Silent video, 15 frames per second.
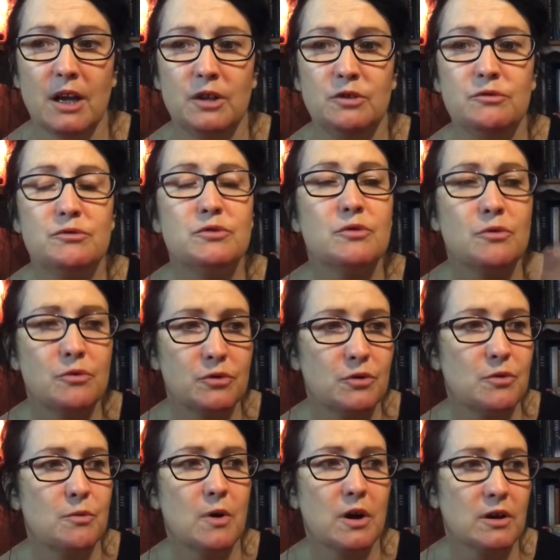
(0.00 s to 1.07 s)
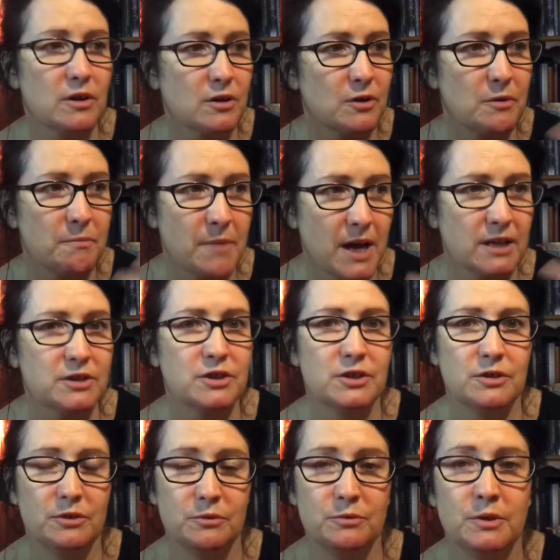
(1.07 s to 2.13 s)
and you don't know what can come back to
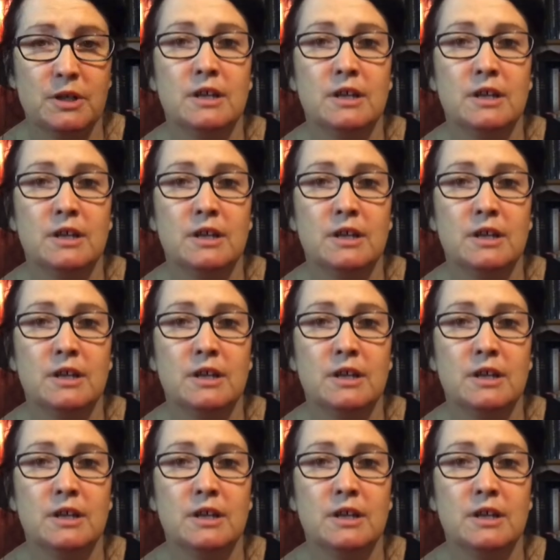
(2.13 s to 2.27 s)
you